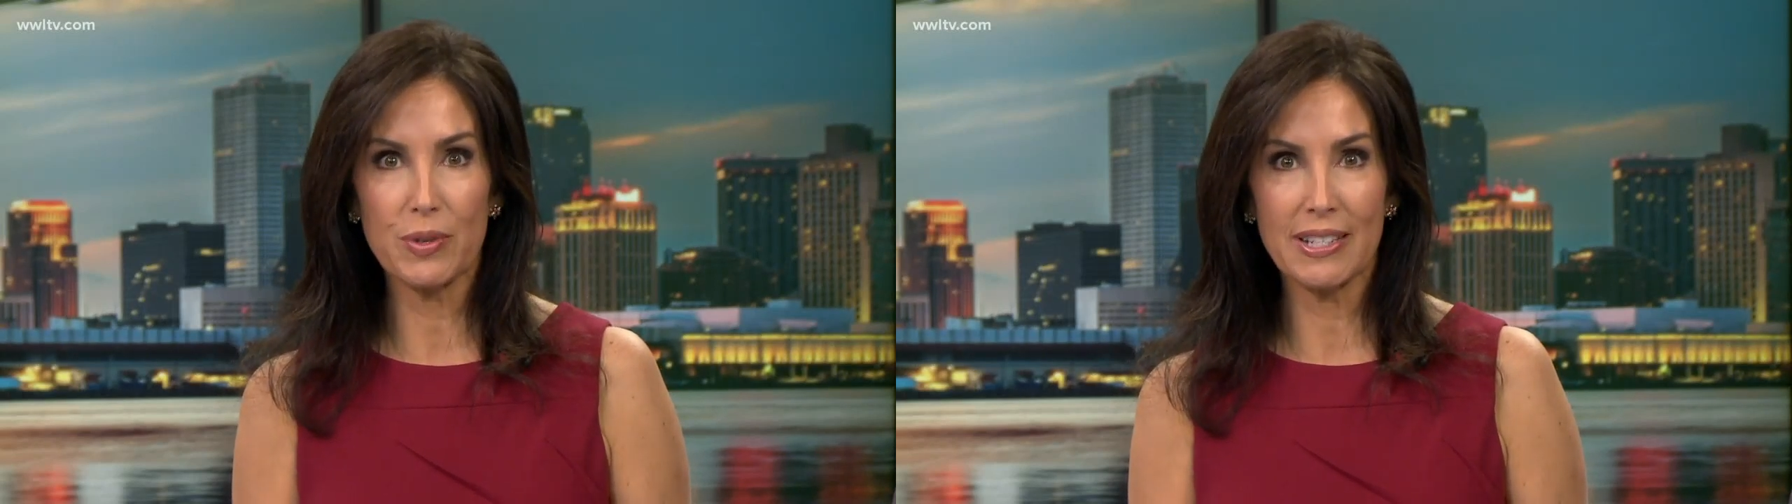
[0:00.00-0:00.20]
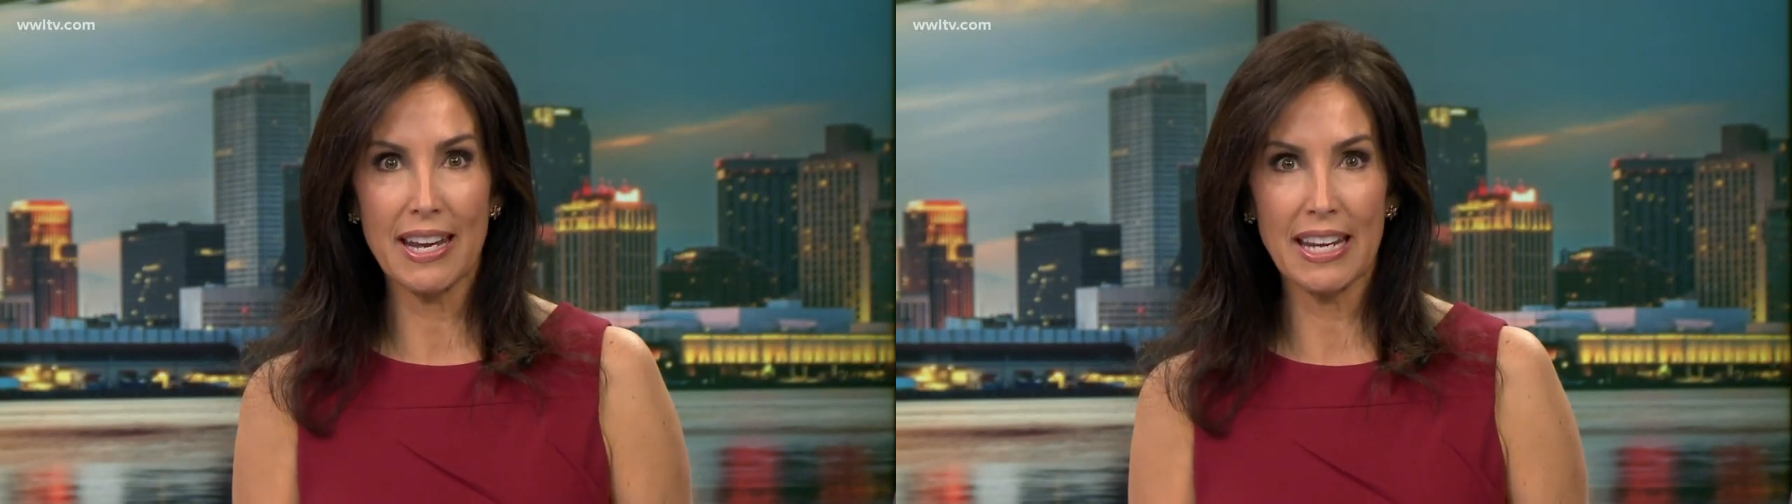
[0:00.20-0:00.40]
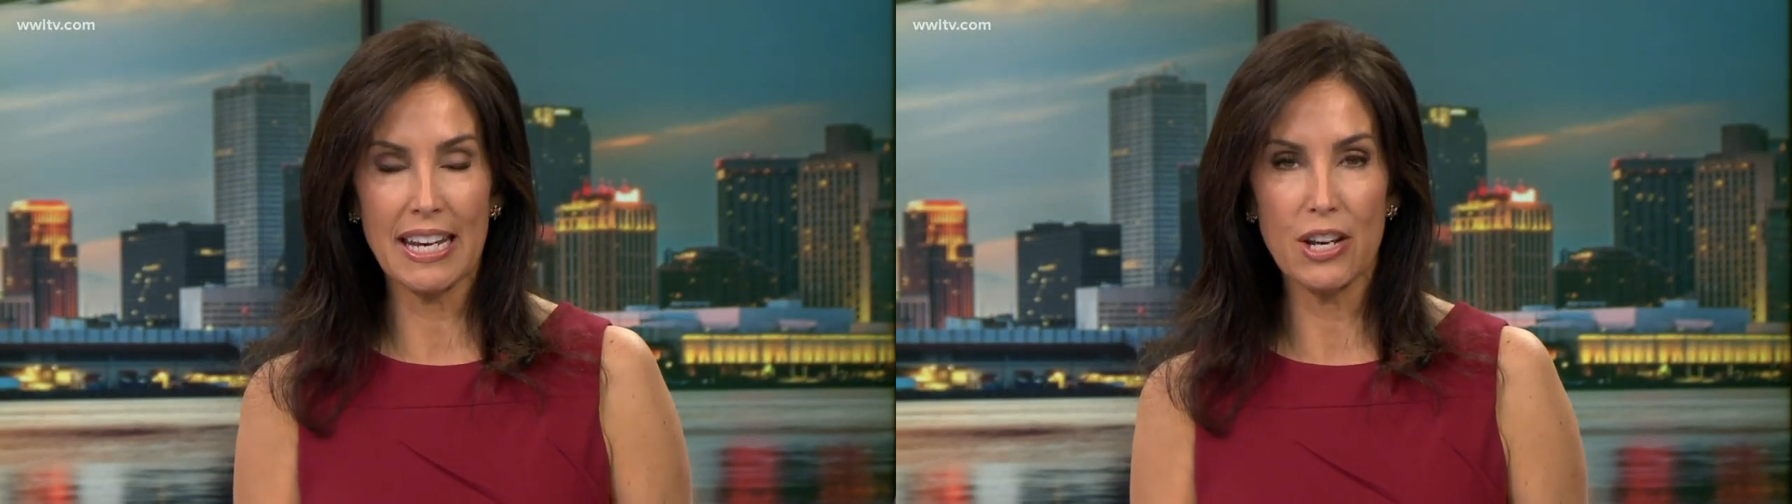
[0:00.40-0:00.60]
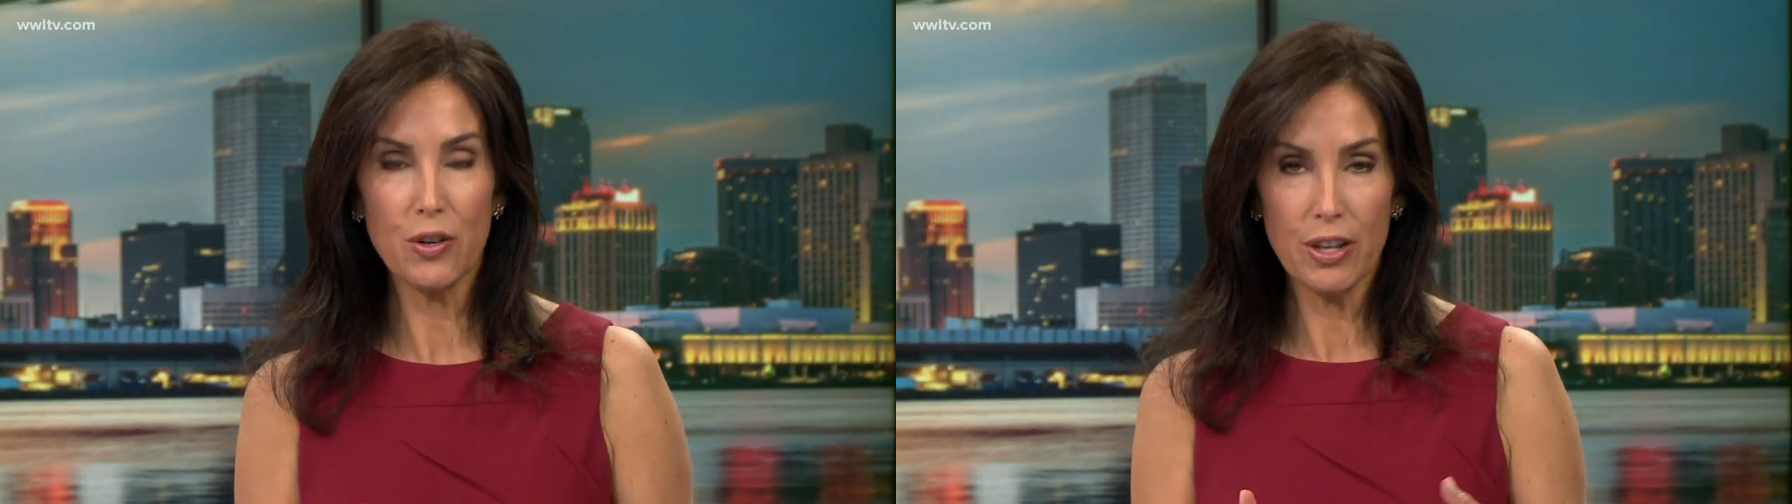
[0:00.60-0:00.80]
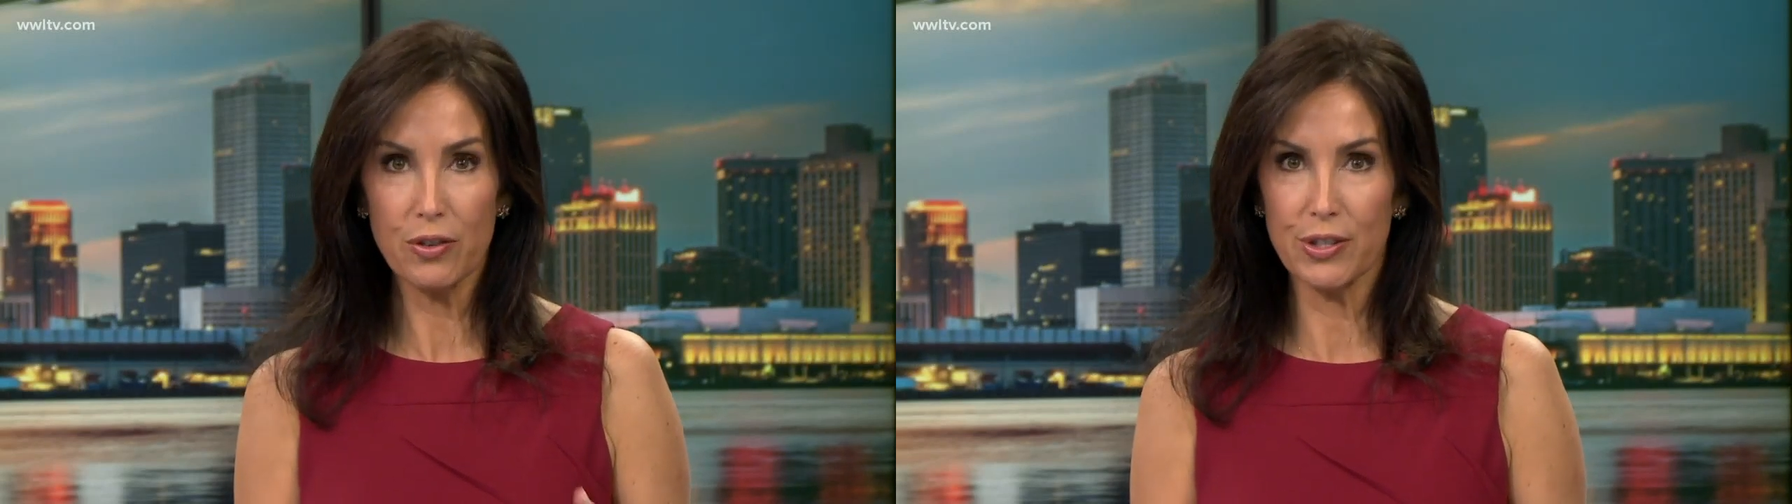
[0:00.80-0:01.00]
was taken
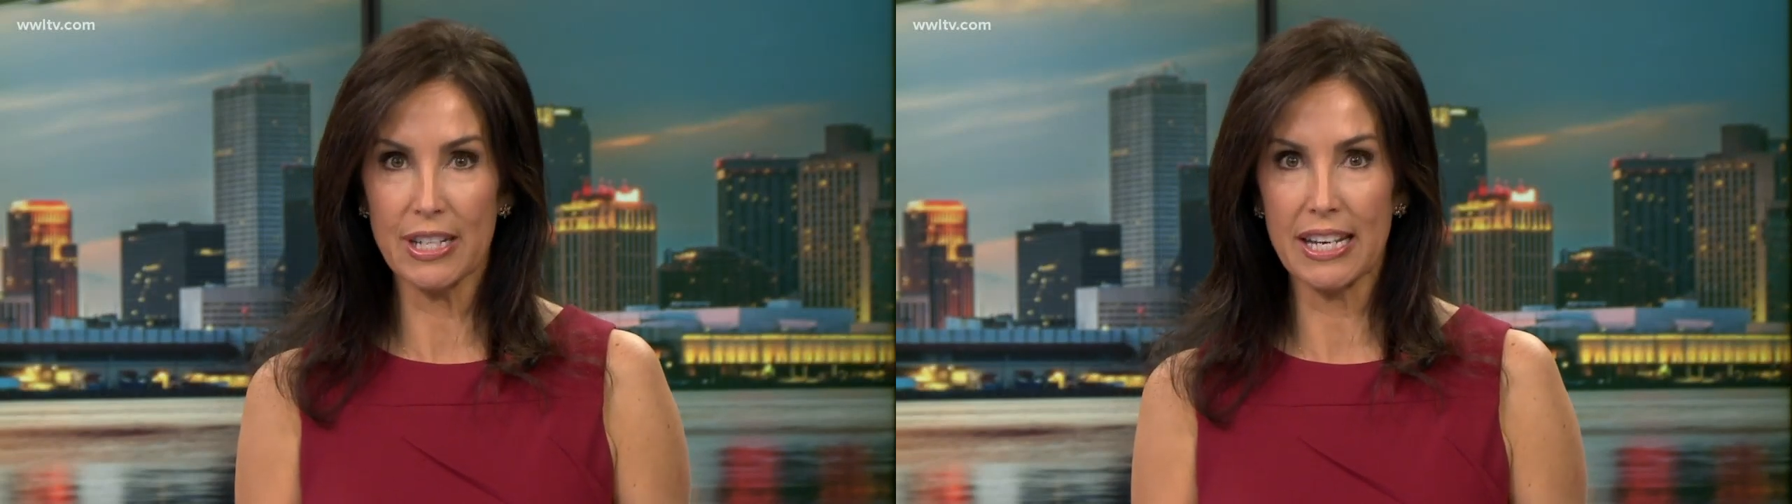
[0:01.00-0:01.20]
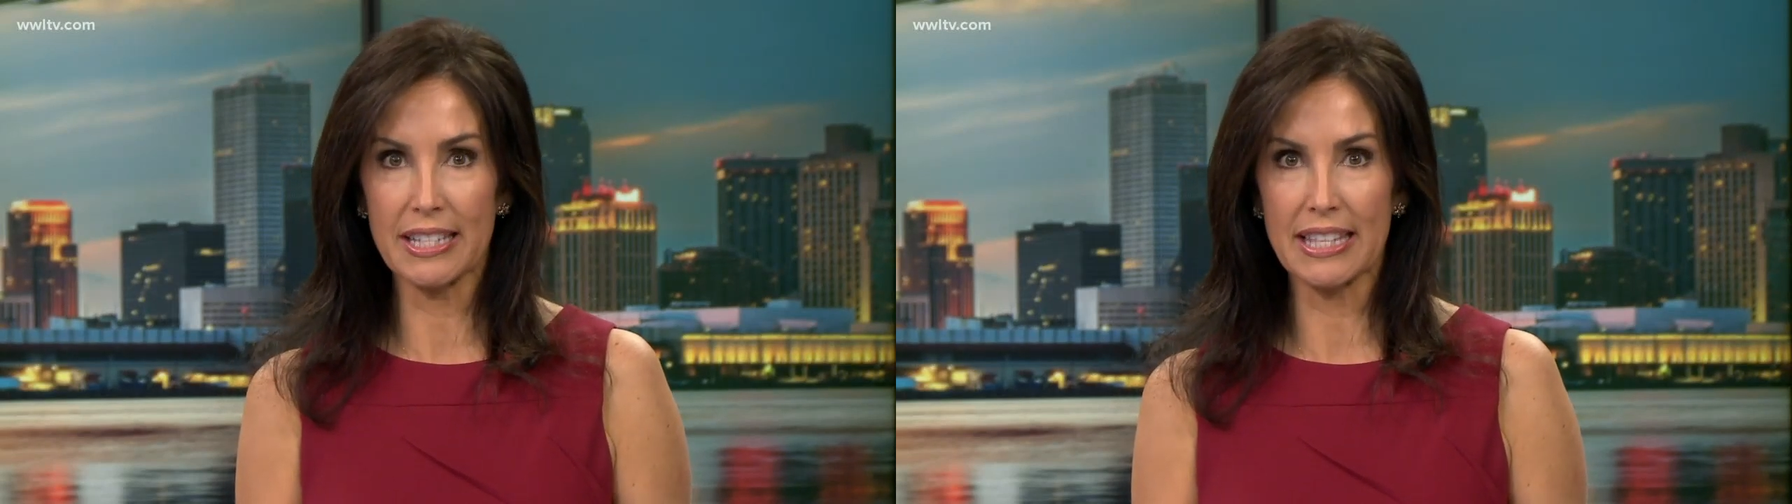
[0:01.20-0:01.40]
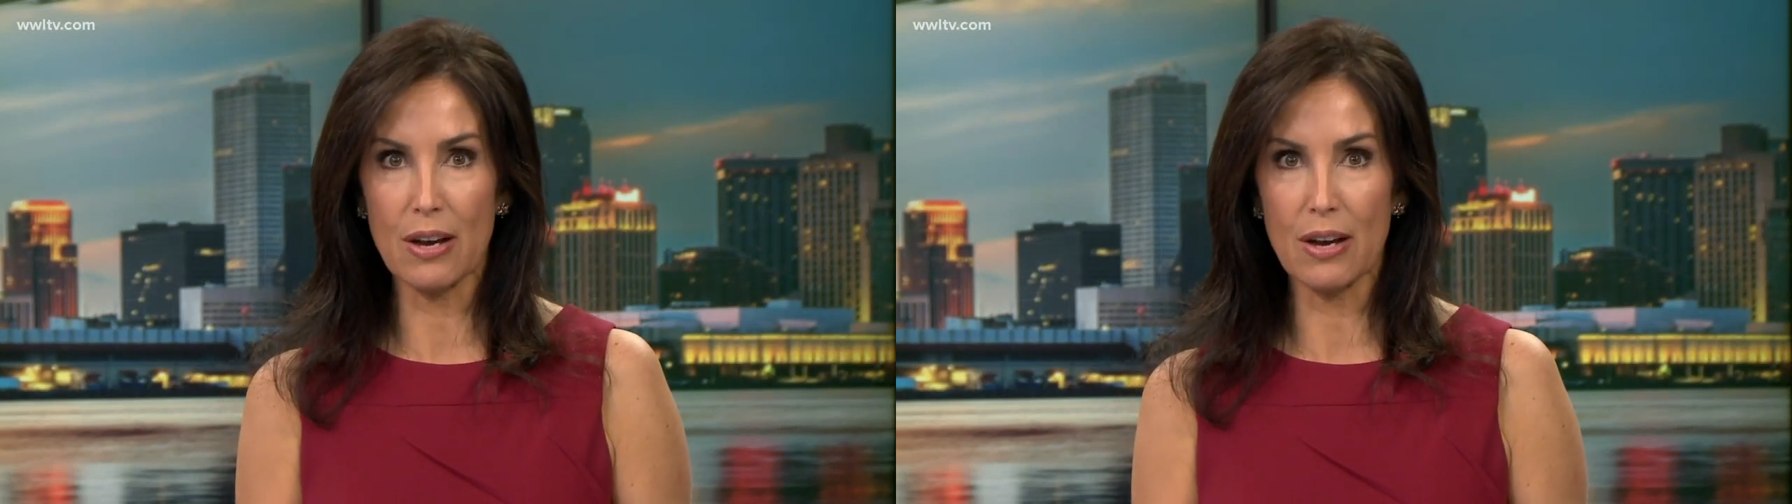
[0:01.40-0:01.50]
near their seats.